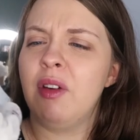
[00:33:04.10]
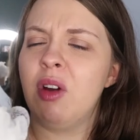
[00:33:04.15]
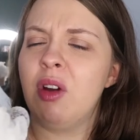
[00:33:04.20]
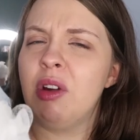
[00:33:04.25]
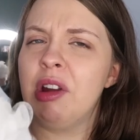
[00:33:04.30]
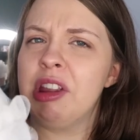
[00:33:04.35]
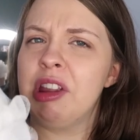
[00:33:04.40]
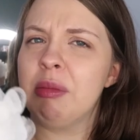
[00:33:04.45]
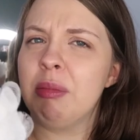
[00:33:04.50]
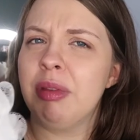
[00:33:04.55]

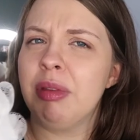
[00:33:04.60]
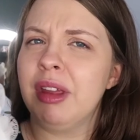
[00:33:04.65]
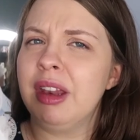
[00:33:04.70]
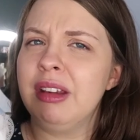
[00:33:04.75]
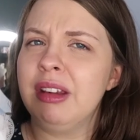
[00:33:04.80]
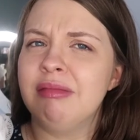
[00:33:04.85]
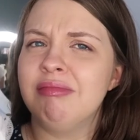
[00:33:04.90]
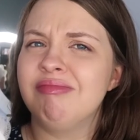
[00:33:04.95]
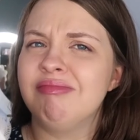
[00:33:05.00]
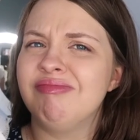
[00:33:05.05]
or something.
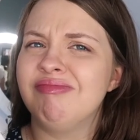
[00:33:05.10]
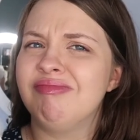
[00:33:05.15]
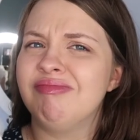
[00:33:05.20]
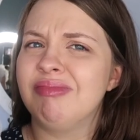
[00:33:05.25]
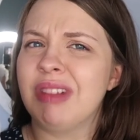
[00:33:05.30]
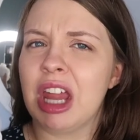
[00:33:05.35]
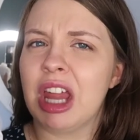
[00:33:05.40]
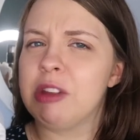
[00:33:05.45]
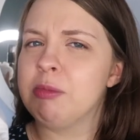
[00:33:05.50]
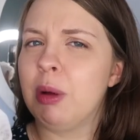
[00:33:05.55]

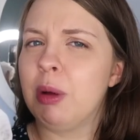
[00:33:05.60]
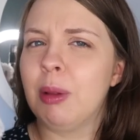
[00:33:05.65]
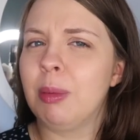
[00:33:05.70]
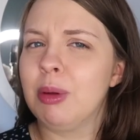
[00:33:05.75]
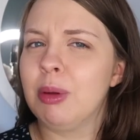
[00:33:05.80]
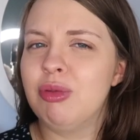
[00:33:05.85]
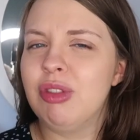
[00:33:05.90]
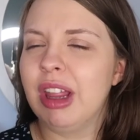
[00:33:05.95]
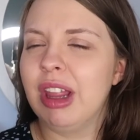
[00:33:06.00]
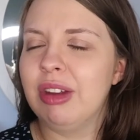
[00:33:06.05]
That's
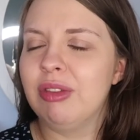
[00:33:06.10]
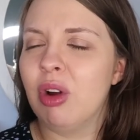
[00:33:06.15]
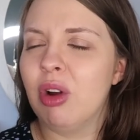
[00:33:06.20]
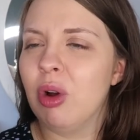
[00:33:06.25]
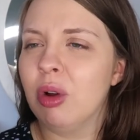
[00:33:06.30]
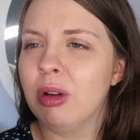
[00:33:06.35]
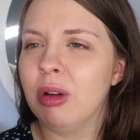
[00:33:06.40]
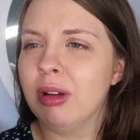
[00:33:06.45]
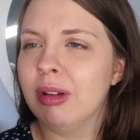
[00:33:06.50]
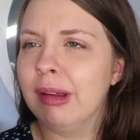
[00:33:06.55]
probably really
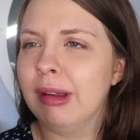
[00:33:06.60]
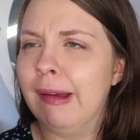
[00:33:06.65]
wrong.